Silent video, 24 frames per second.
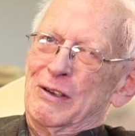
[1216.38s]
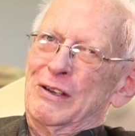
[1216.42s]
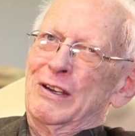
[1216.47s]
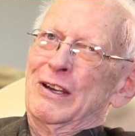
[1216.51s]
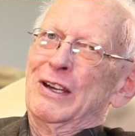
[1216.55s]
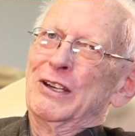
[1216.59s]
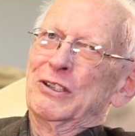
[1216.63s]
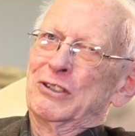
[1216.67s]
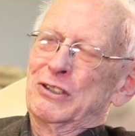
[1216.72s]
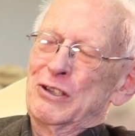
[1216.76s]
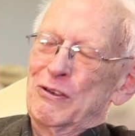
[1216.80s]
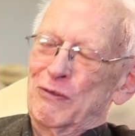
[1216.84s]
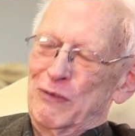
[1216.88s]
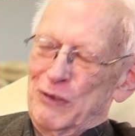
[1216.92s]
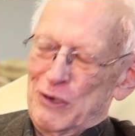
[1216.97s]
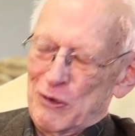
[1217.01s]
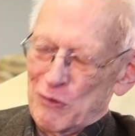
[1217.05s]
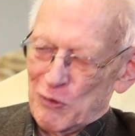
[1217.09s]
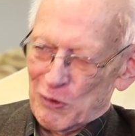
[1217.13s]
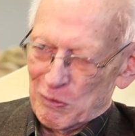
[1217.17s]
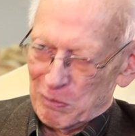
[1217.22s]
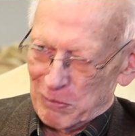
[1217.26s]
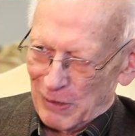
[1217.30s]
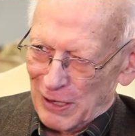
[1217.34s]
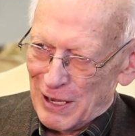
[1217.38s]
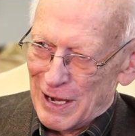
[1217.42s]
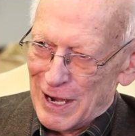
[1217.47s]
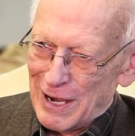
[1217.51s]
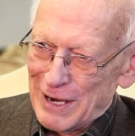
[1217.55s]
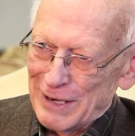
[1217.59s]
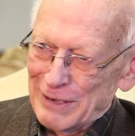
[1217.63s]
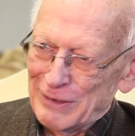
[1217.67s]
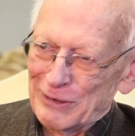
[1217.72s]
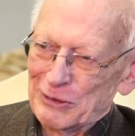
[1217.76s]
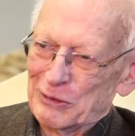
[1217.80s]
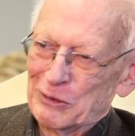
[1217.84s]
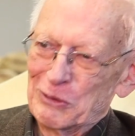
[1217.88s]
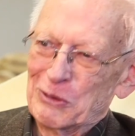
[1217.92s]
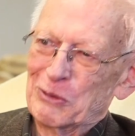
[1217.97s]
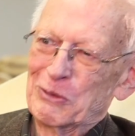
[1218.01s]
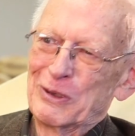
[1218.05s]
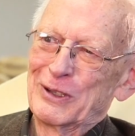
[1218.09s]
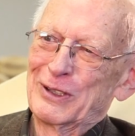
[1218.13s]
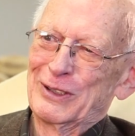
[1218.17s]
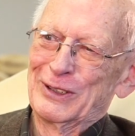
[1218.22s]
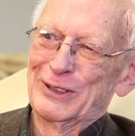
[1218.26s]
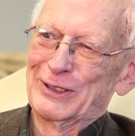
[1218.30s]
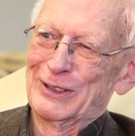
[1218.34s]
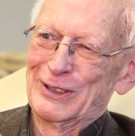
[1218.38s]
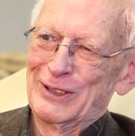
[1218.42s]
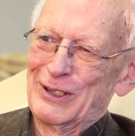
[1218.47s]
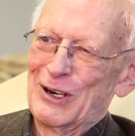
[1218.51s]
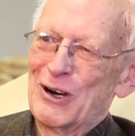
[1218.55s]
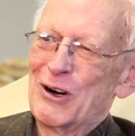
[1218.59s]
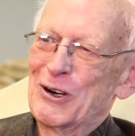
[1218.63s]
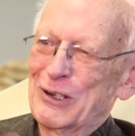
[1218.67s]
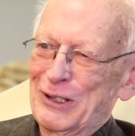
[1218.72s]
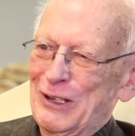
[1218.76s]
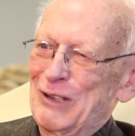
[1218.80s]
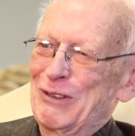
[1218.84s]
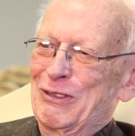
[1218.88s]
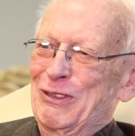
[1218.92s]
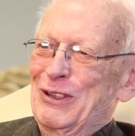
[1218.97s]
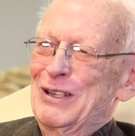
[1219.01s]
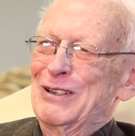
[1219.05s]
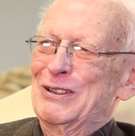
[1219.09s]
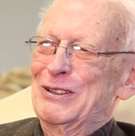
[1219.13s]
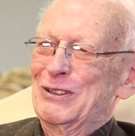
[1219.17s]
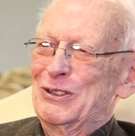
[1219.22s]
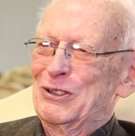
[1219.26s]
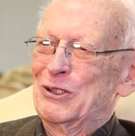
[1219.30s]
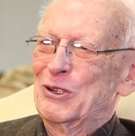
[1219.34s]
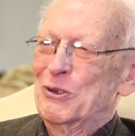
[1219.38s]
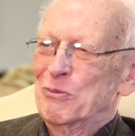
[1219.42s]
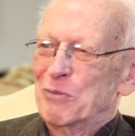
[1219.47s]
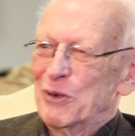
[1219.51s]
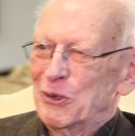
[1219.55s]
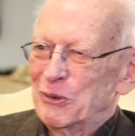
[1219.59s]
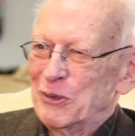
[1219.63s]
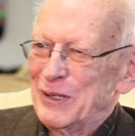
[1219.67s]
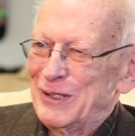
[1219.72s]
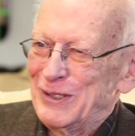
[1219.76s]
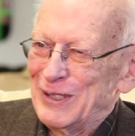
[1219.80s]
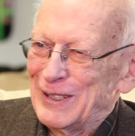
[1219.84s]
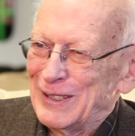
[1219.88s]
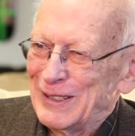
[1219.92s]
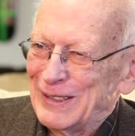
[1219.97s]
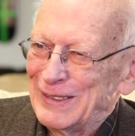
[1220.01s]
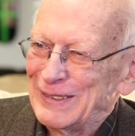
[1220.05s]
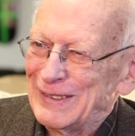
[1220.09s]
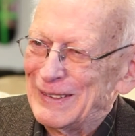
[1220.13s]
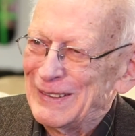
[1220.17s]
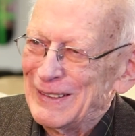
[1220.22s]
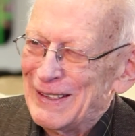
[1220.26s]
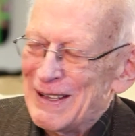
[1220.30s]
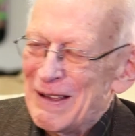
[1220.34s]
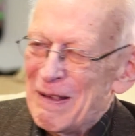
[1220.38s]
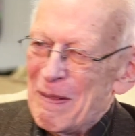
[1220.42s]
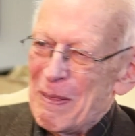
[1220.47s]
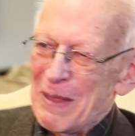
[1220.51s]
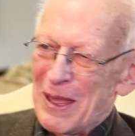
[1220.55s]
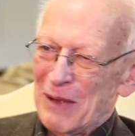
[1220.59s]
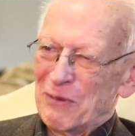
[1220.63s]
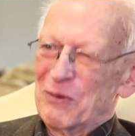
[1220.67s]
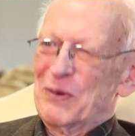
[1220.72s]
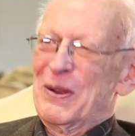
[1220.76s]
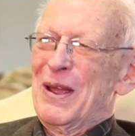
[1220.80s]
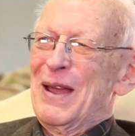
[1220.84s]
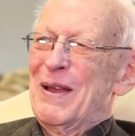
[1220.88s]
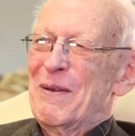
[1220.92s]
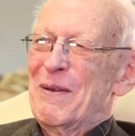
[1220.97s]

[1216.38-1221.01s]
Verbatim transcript: as if he were blind. What a hunky thing to do, but we did it. Did the and, girls